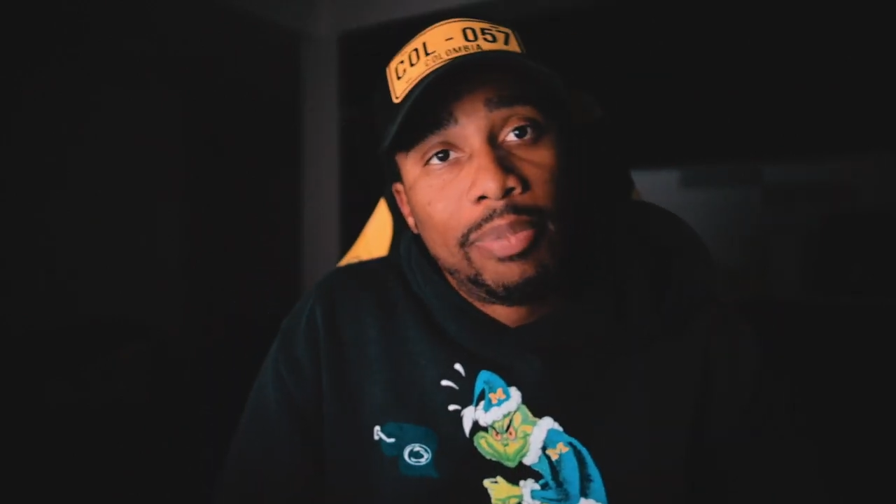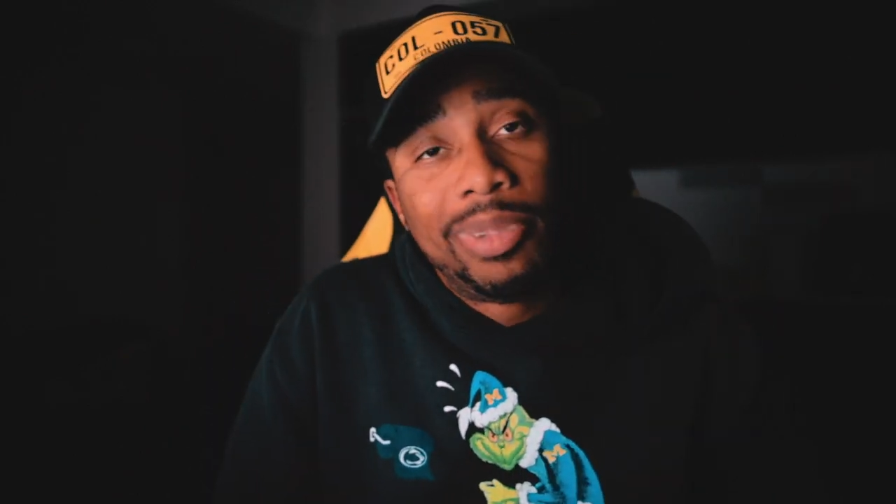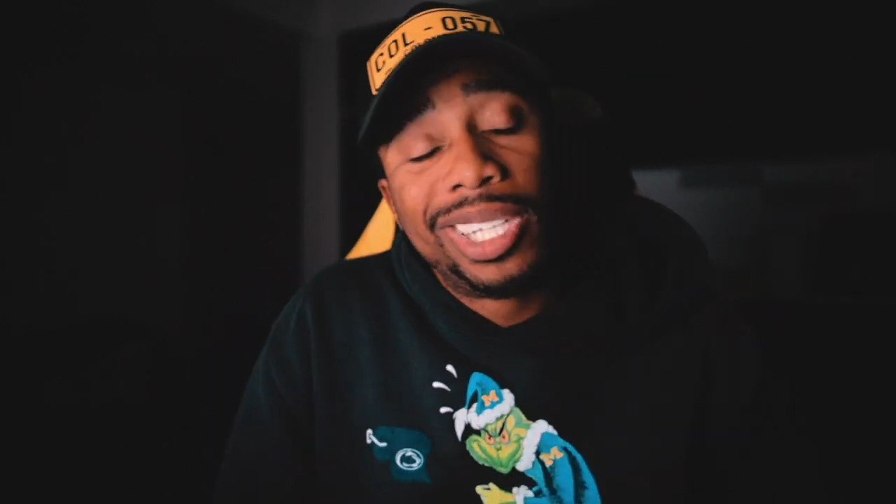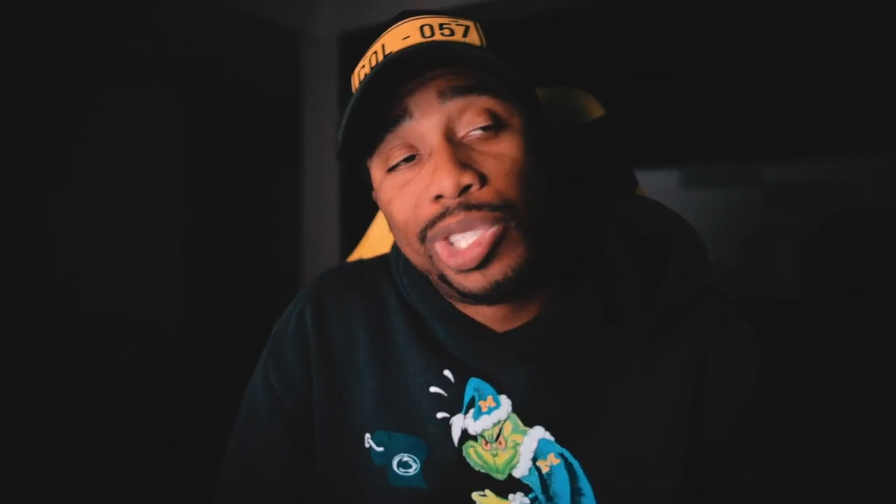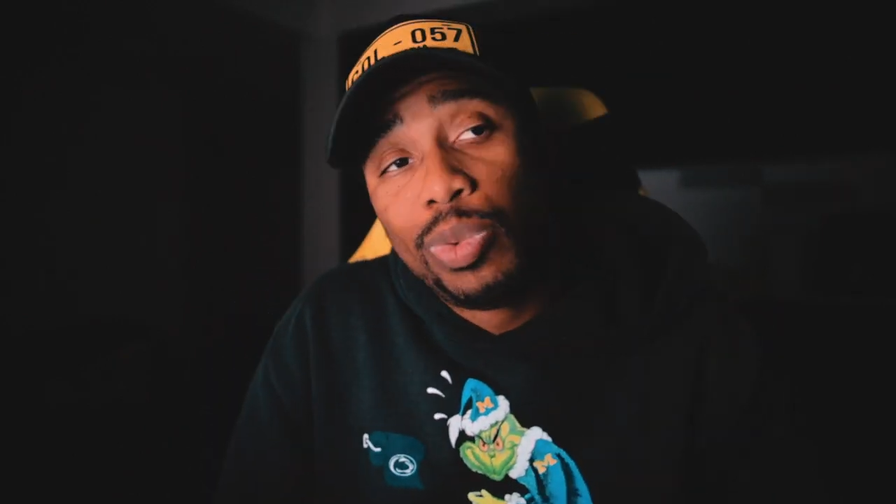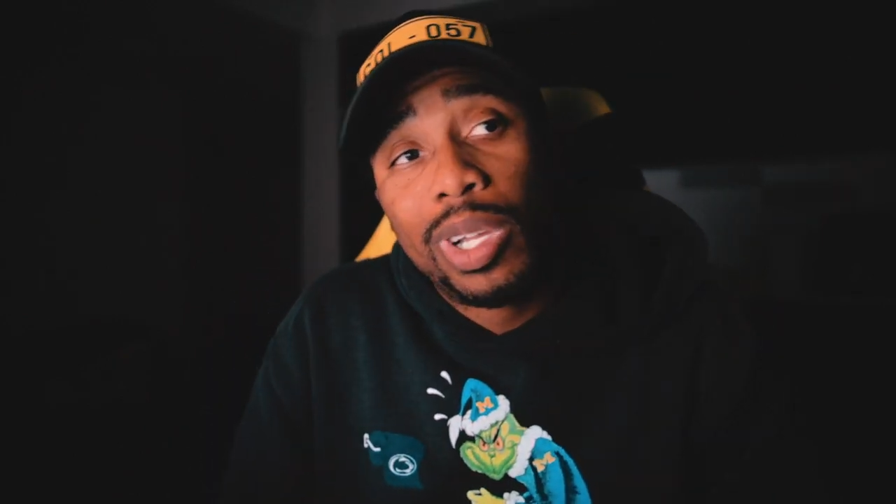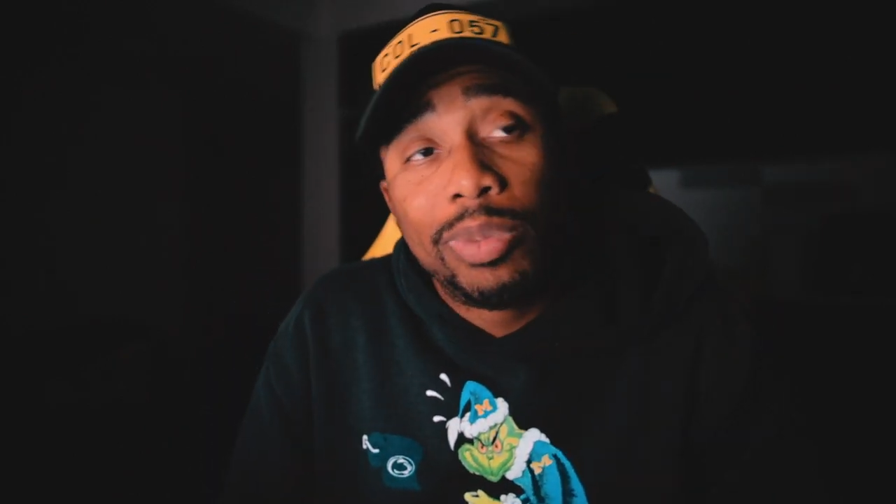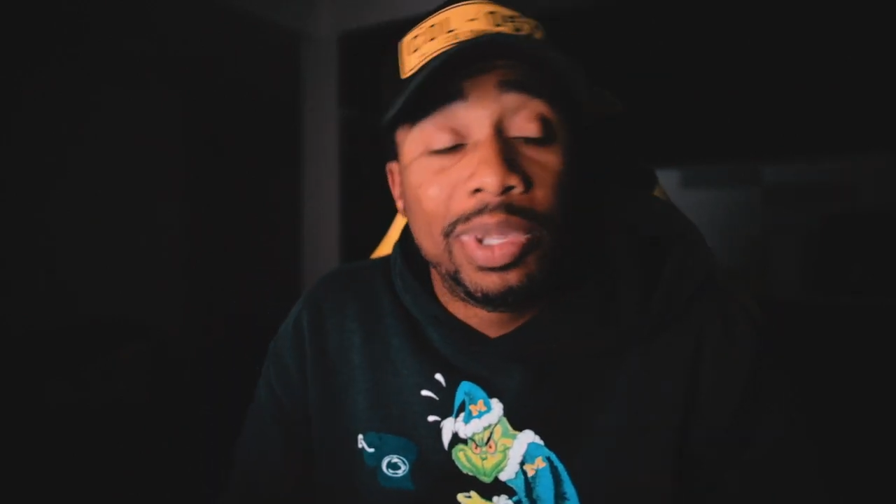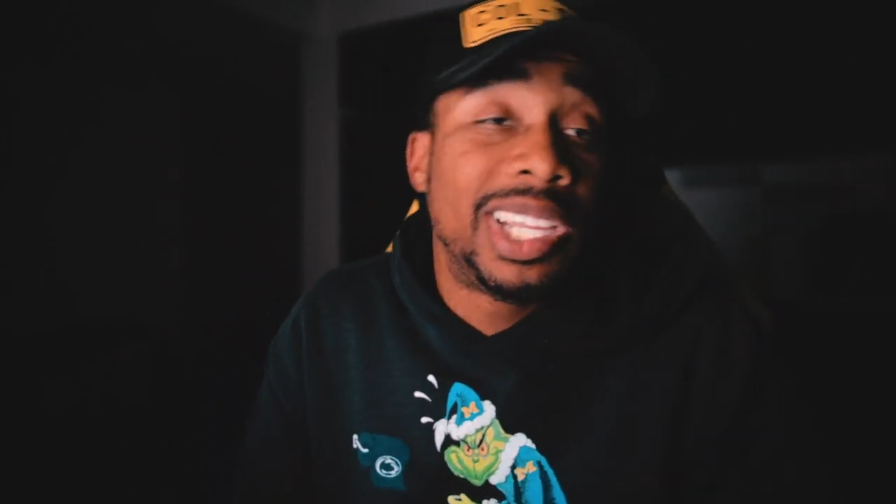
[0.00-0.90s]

but you want to be